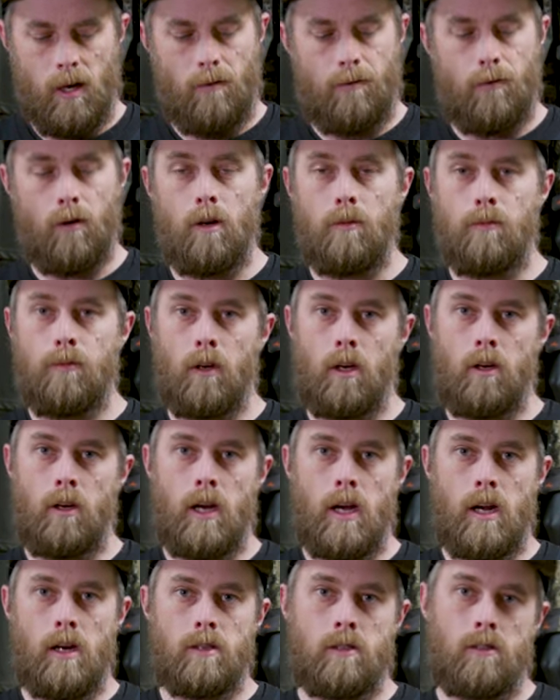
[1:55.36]
our foam flow
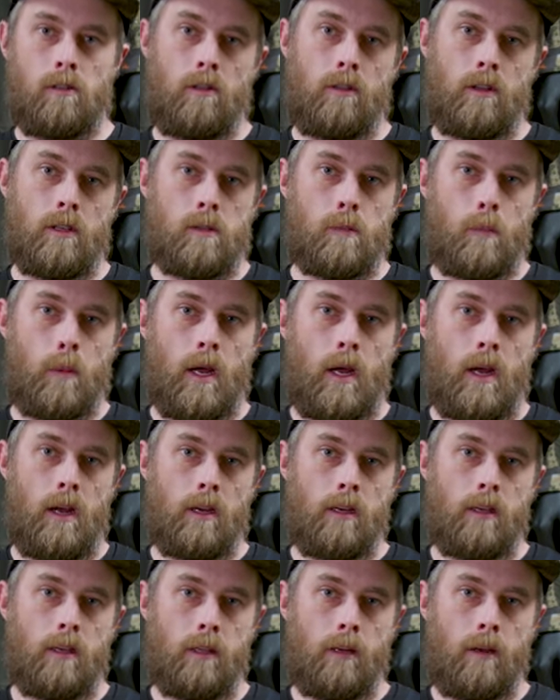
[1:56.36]
harness on this
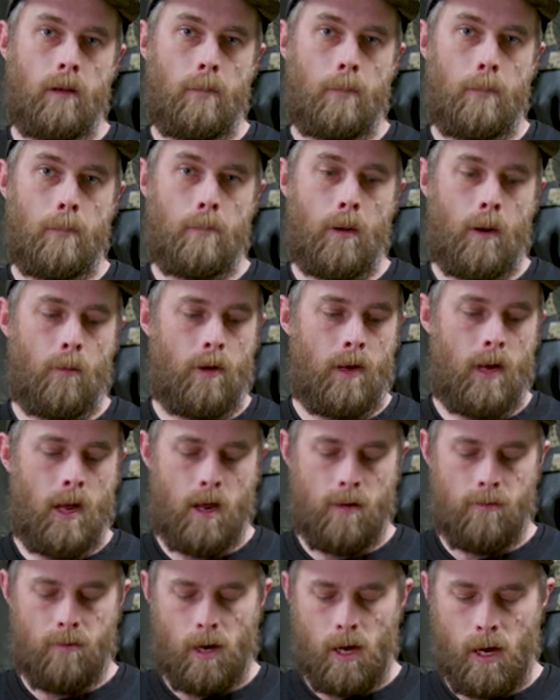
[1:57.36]
pack but we
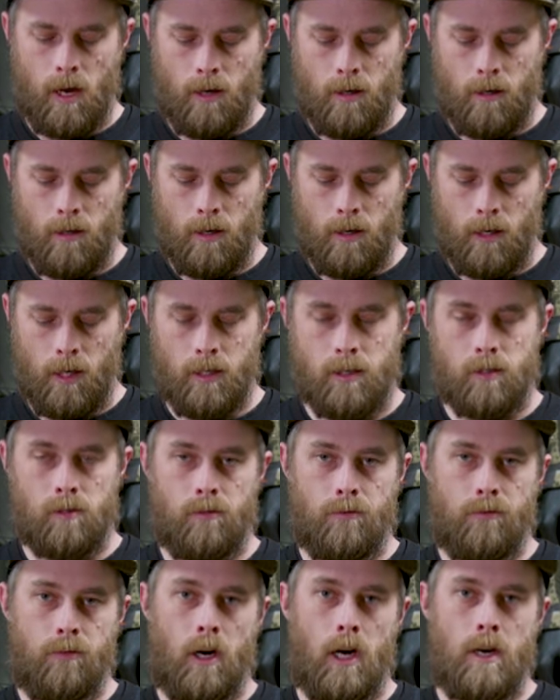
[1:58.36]
have added an
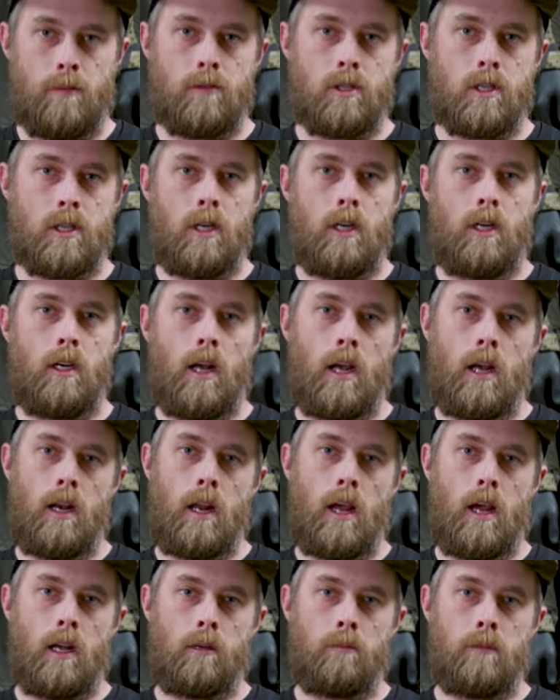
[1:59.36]
extra frame sheet
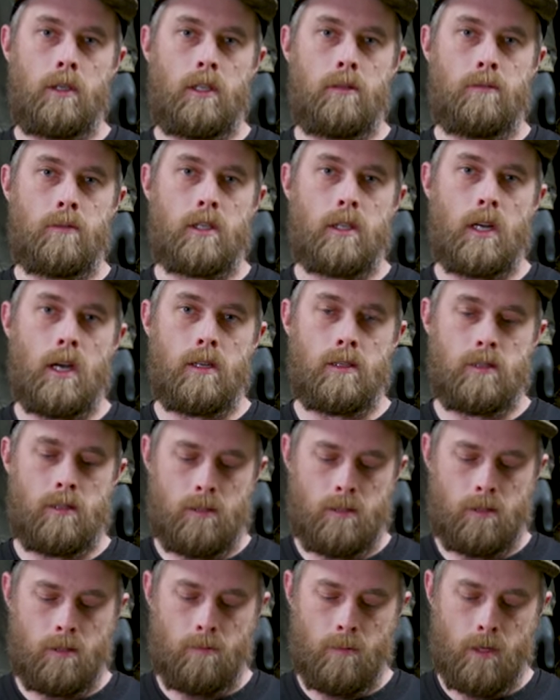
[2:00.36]
and aluminium stay
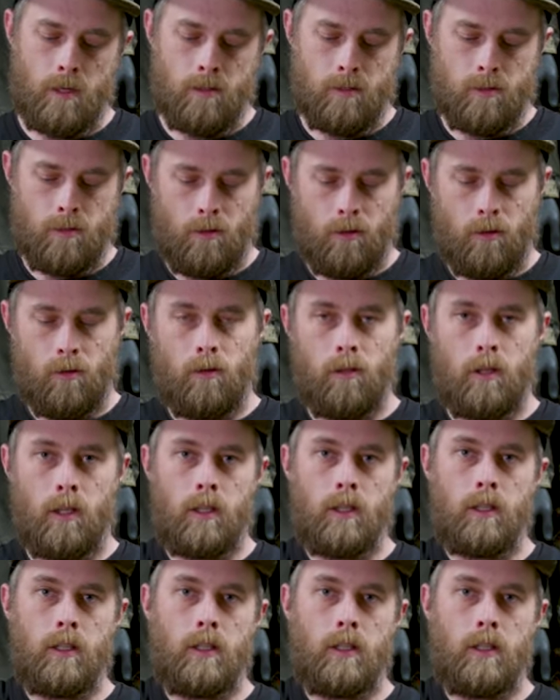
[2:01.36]
system internally.